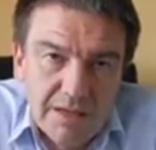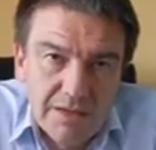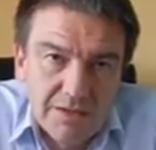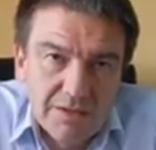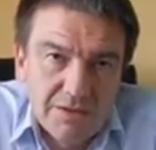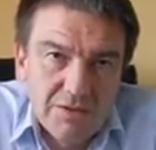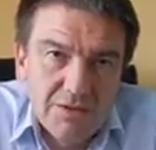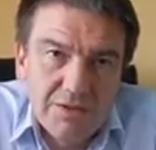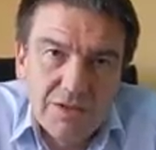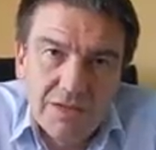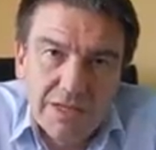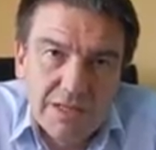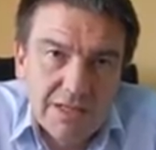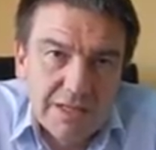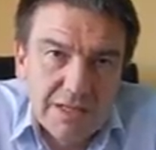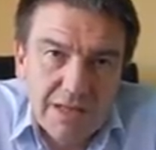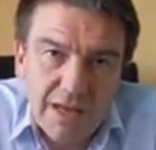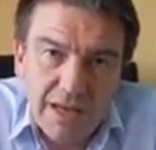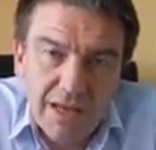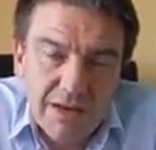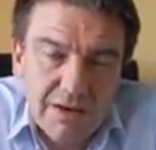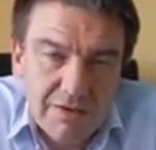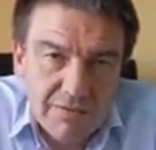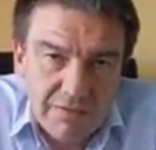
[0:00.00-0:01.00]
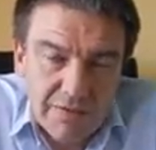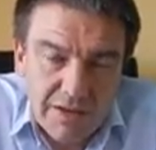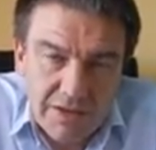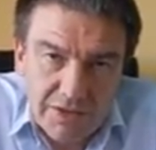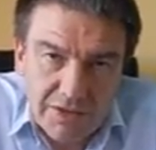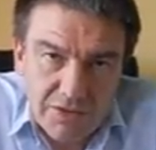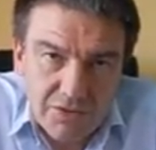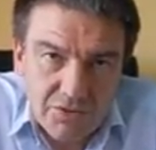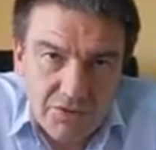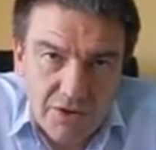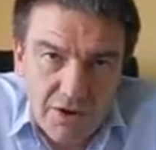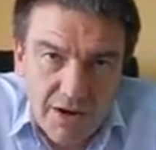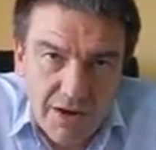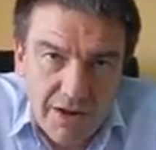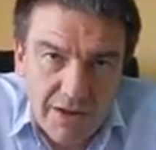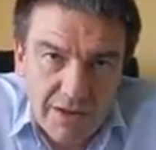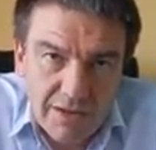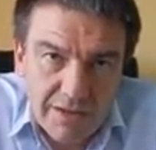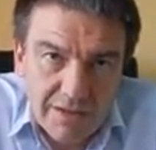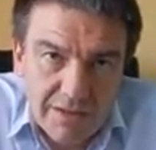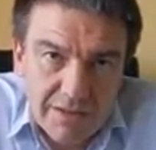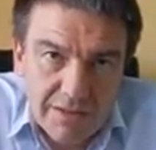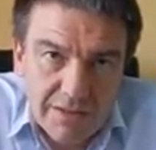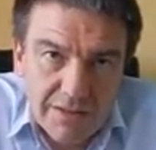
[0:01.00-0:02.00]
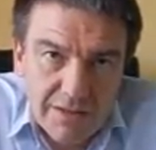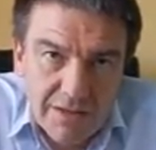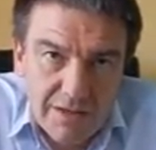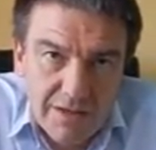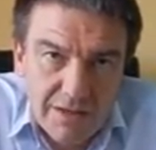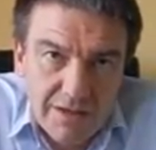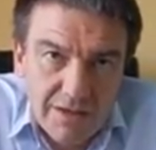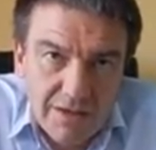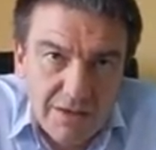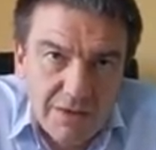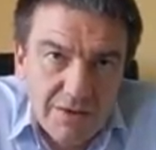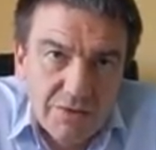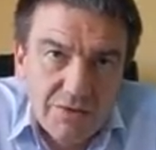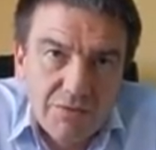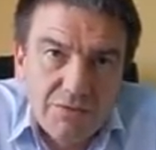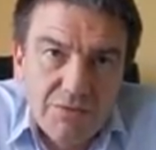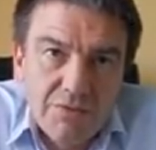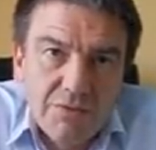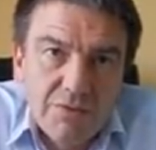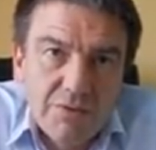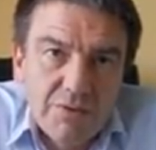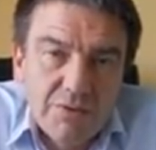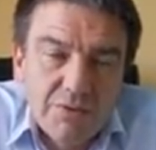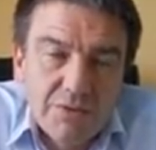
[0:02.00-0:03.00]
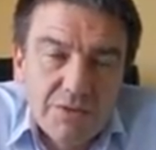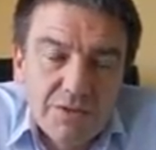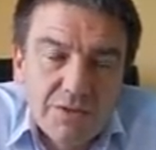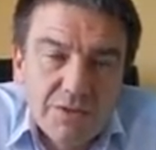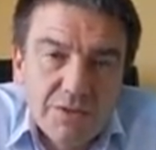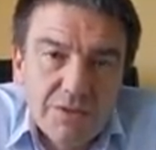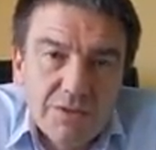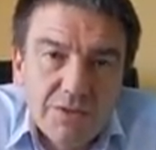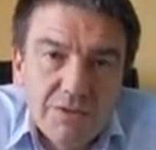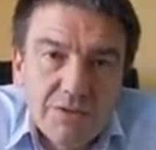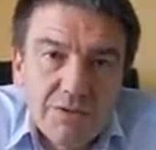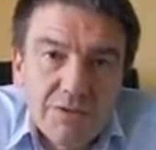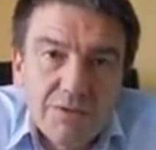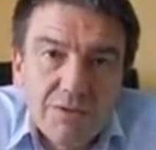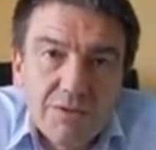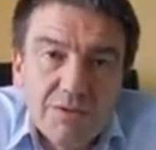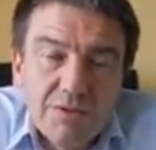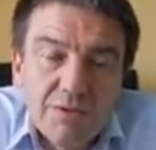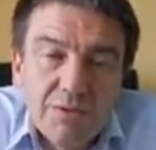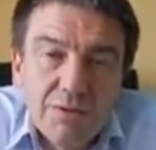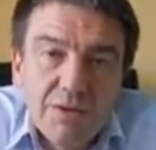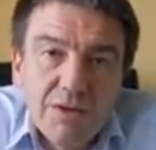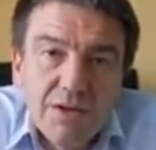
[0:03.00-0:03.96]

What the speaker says: to the design of flash dryers, through to